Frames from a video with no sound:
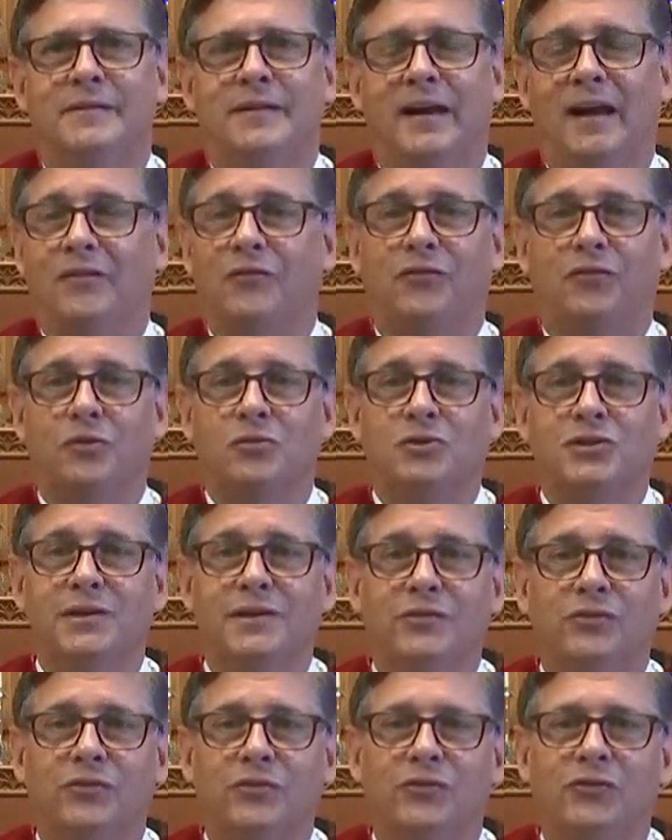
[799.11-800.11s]
And so
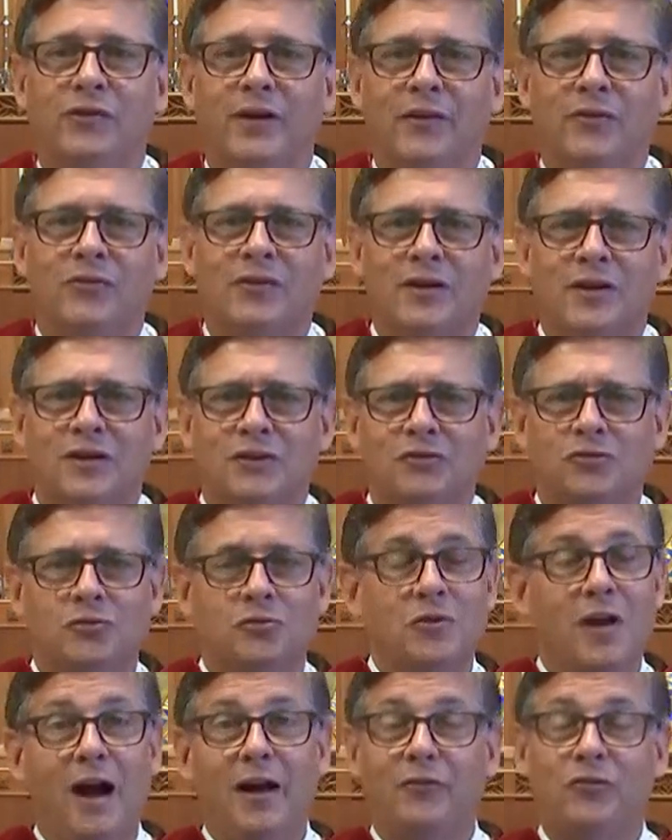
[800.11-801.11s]
Jesus says, Do
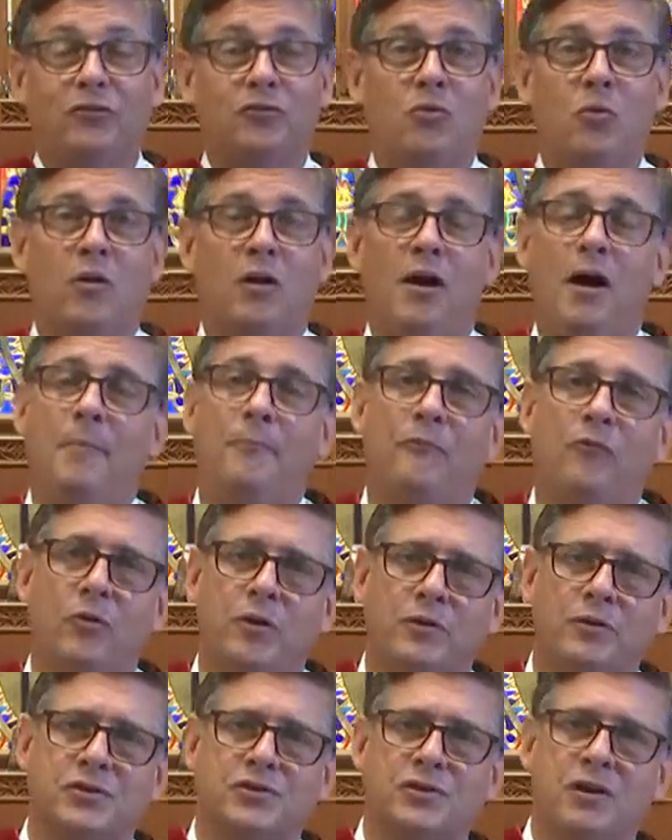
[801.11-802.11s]
not store up for
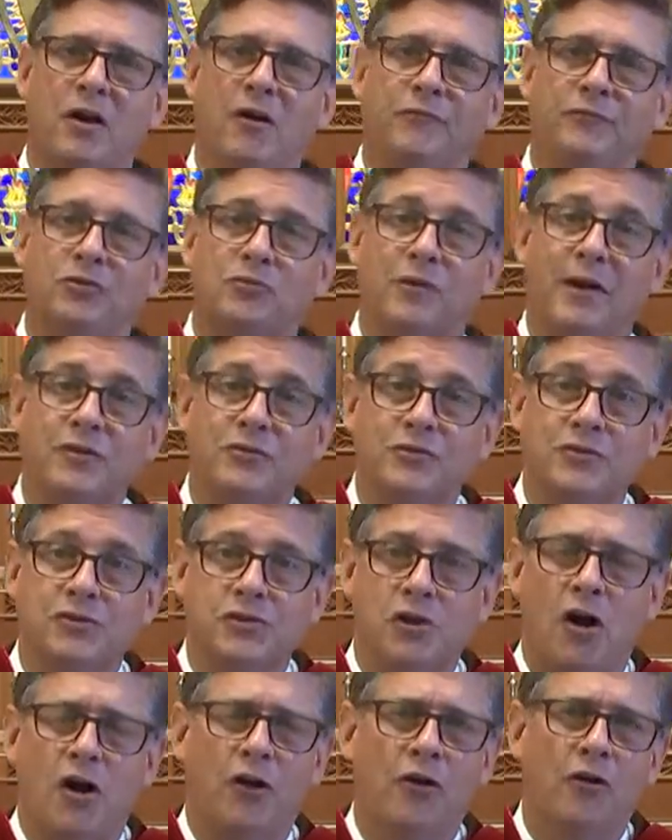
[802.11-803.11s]
yourself treasures
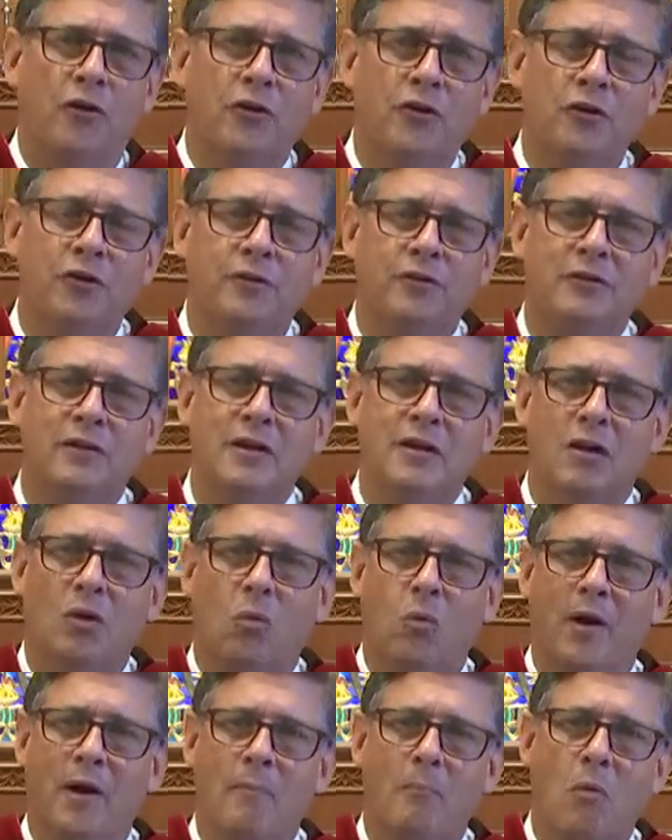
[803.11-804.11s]
on earth
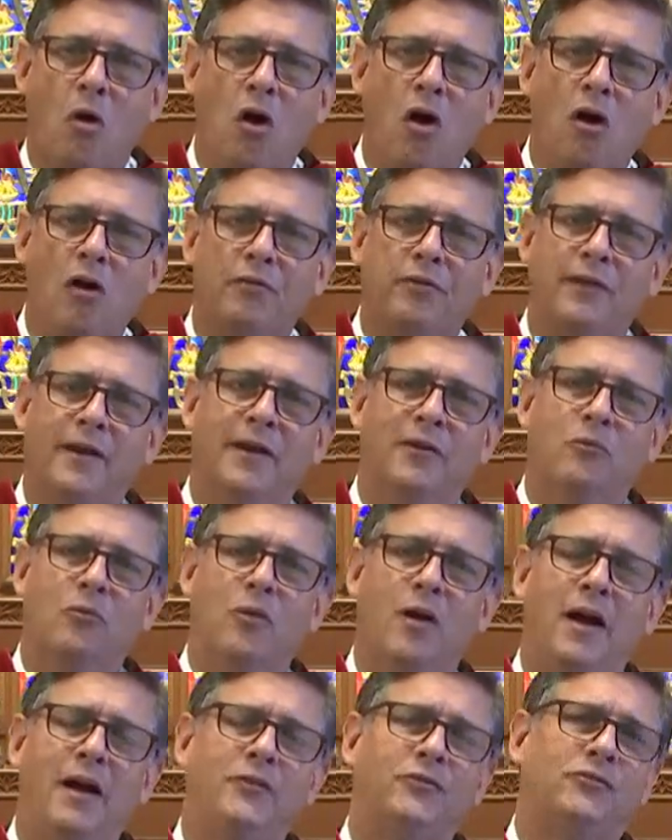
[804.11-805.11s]
where moth and
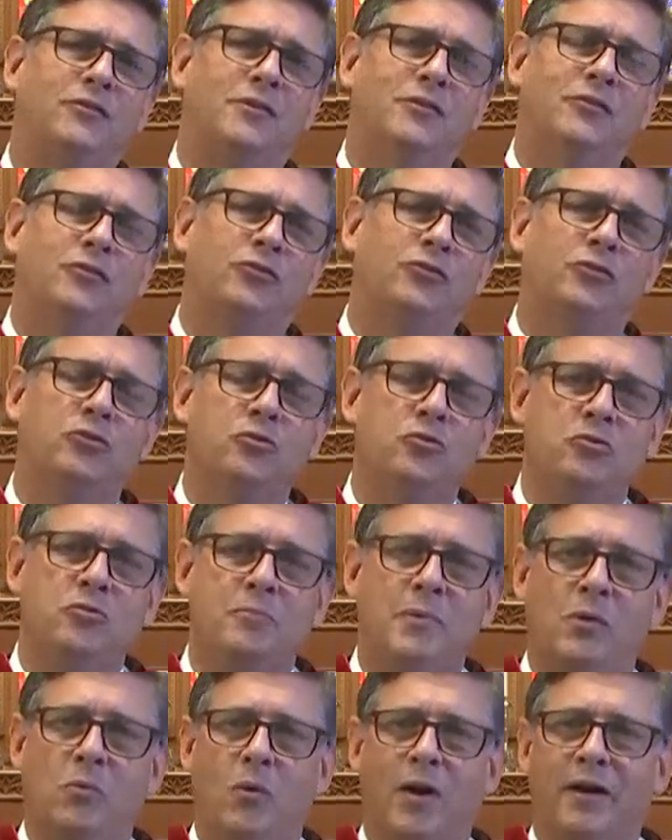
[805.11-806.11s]
rust
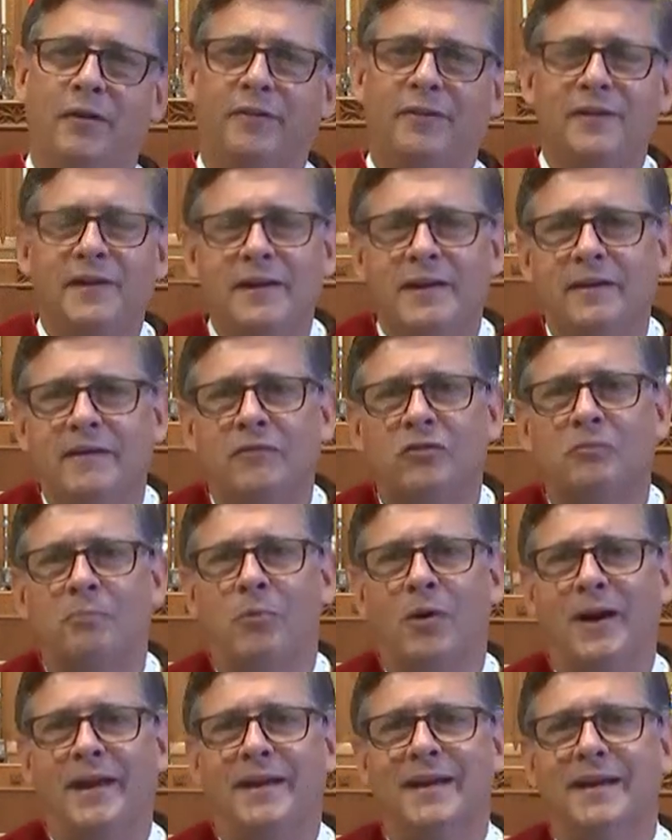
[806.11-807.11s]
consume and where thieves
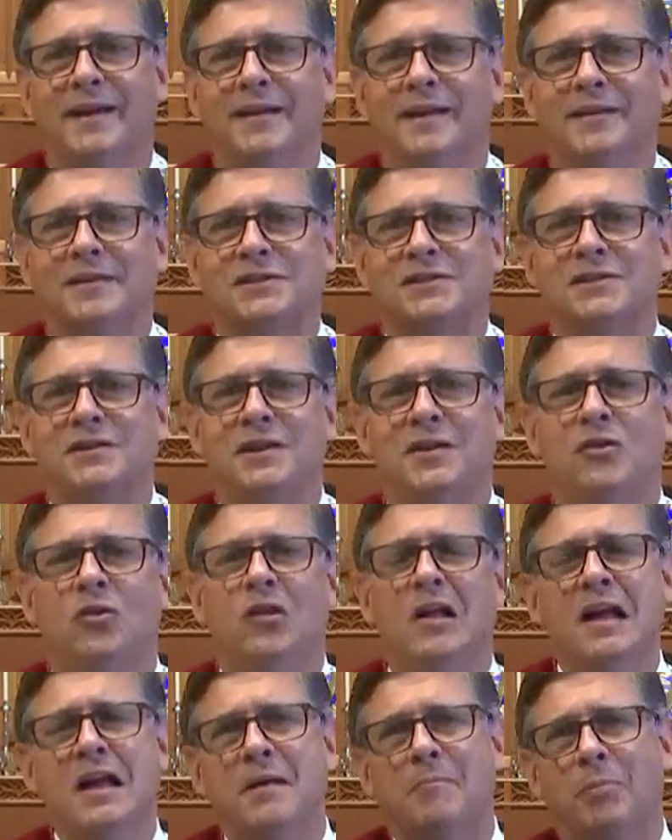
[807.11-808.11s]
break in and
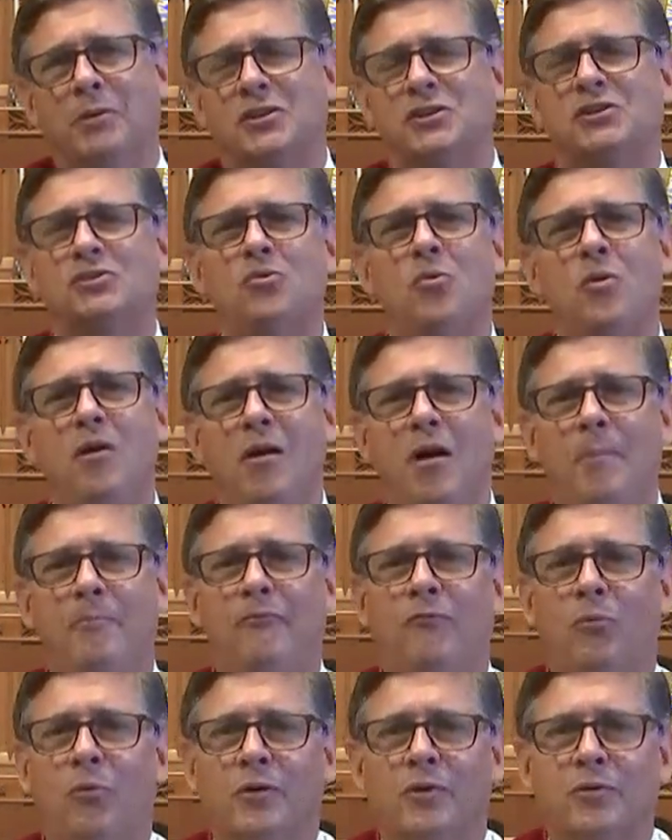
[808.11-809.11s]
steal, but store up
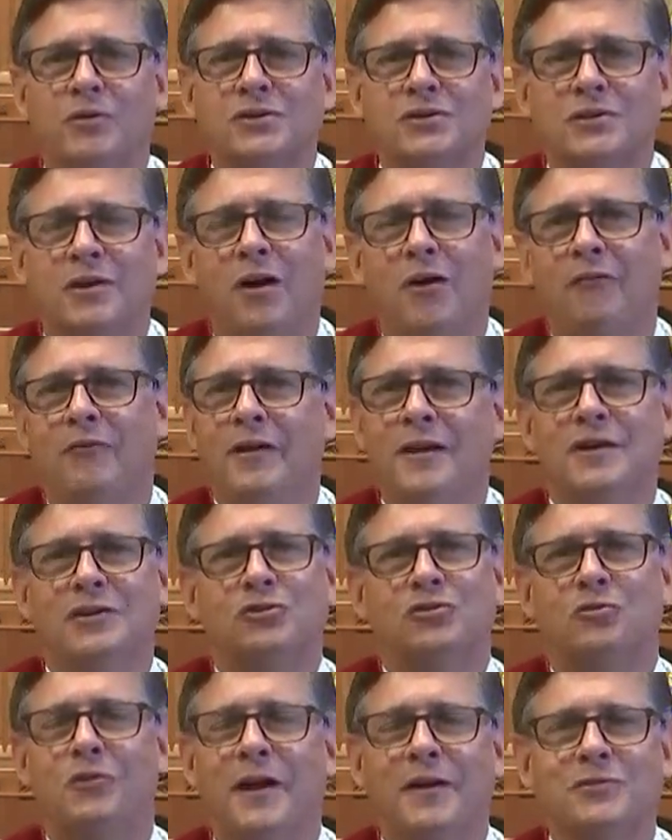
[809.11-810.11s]
for yourself
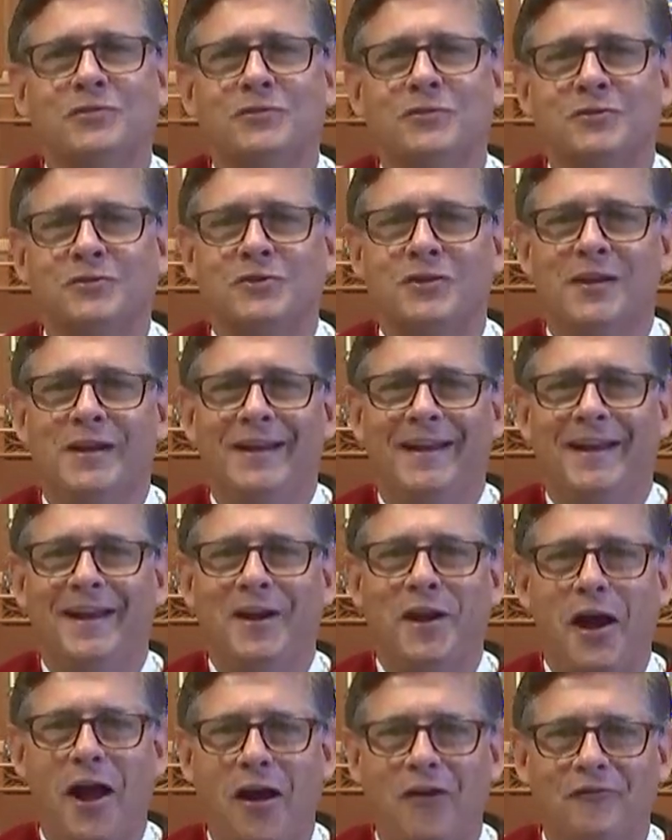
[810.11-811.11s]
treasures in
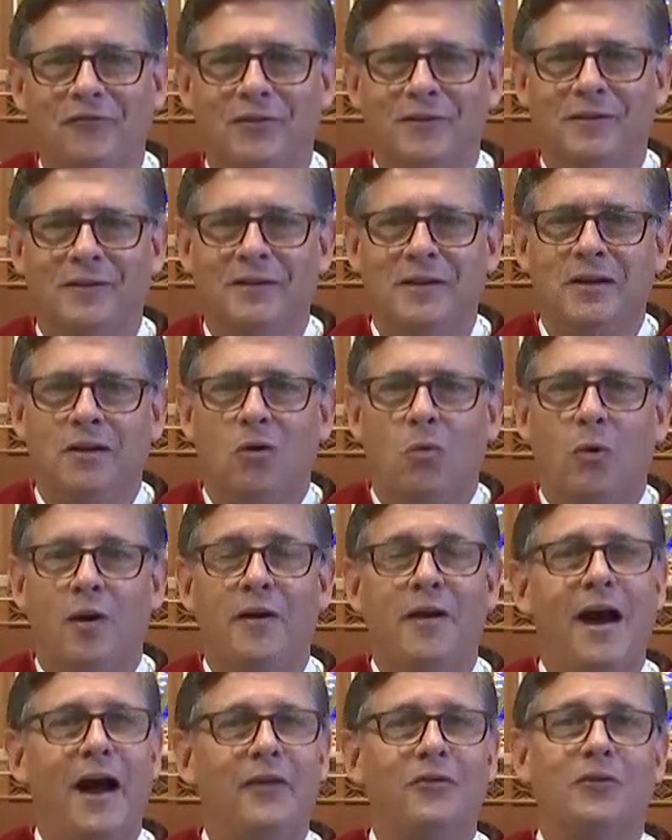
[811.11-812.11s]
heaven where
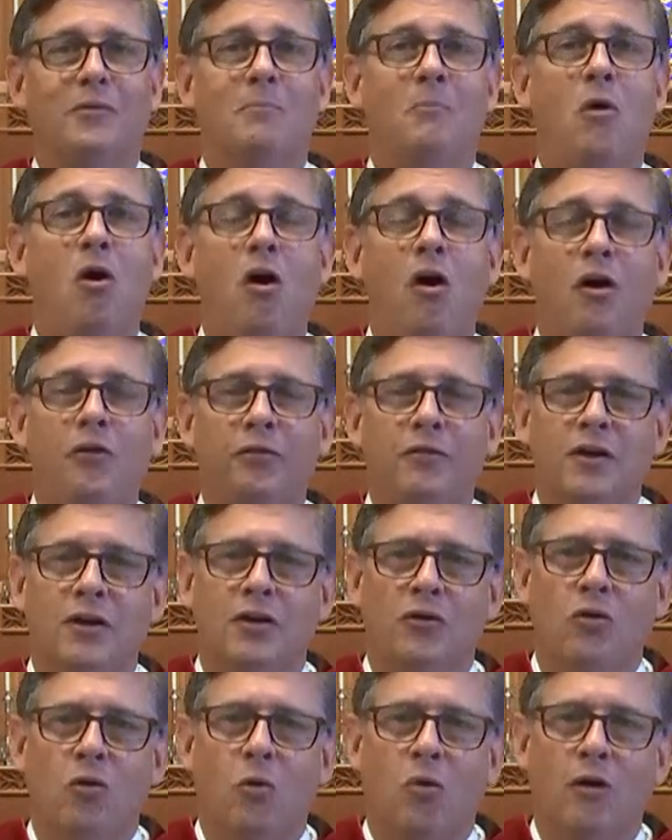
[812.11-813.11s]
neither moth
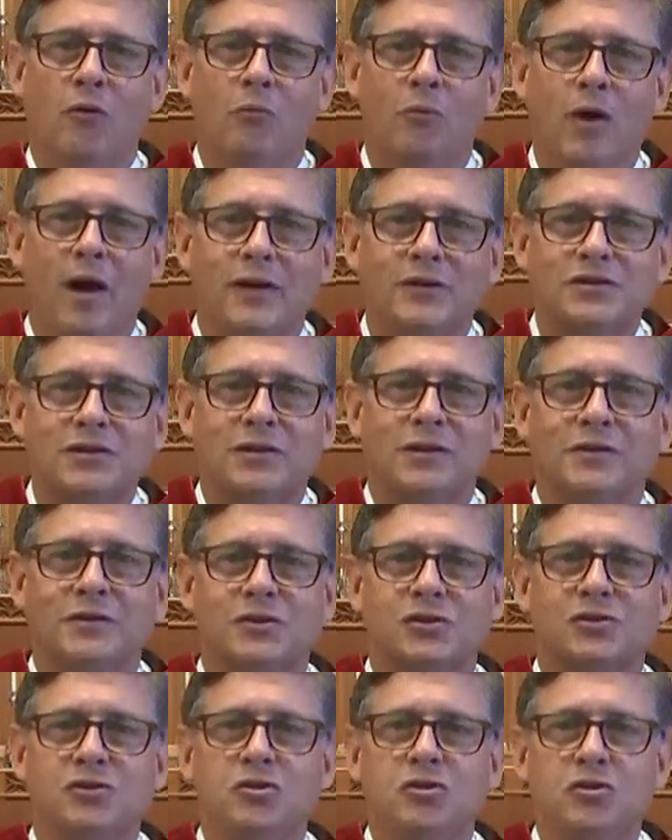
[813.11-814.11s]
nor rust
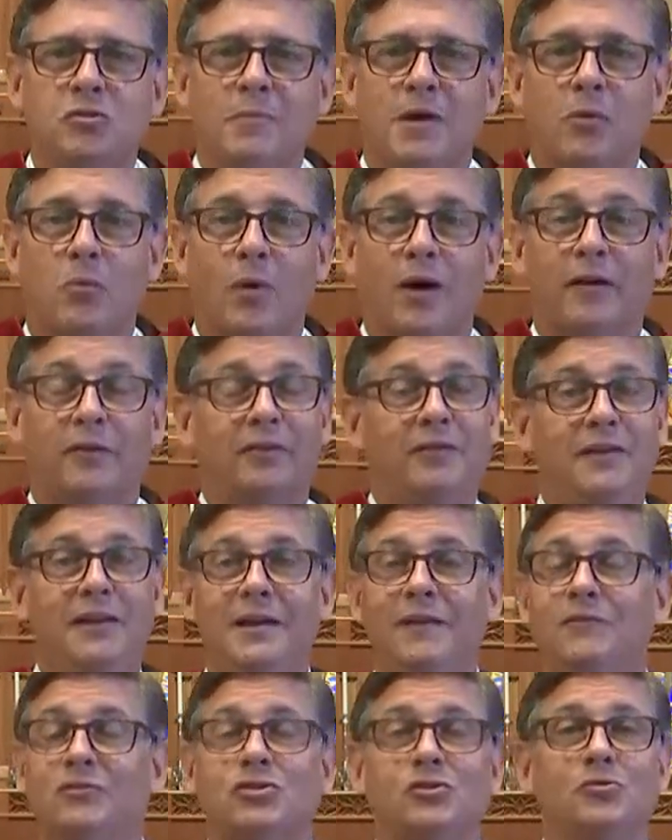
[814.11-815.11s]
consume, and where
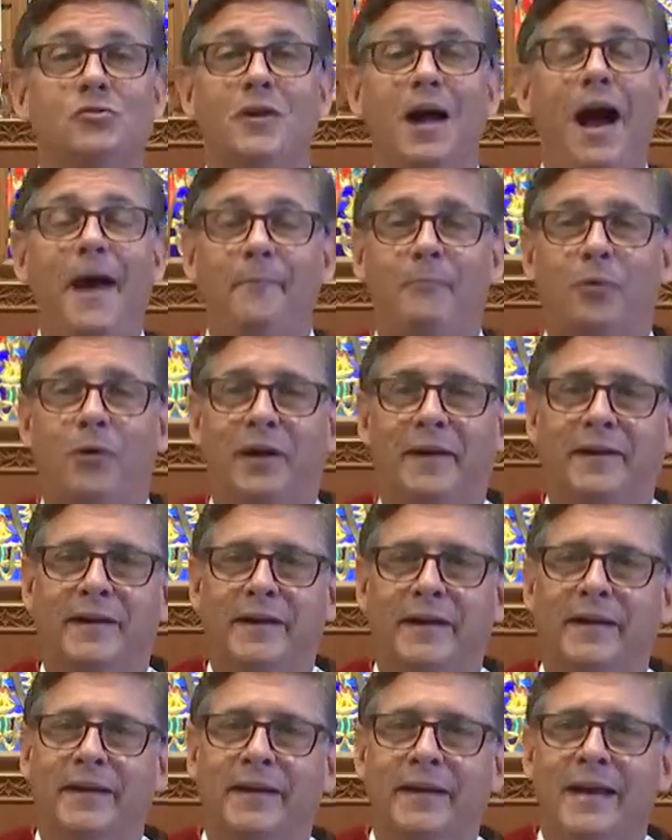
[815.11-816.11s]
thieves do not break
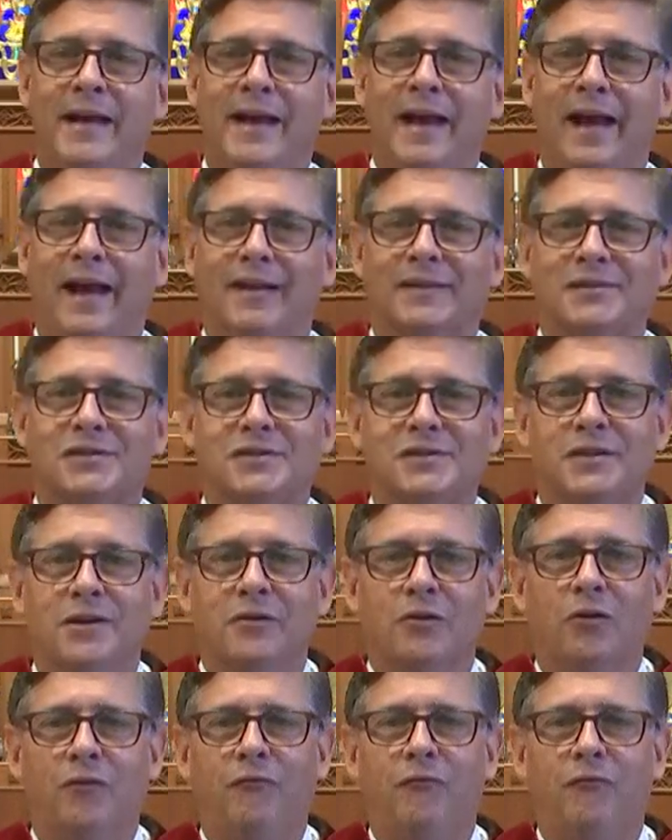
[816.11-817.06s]
in and steal.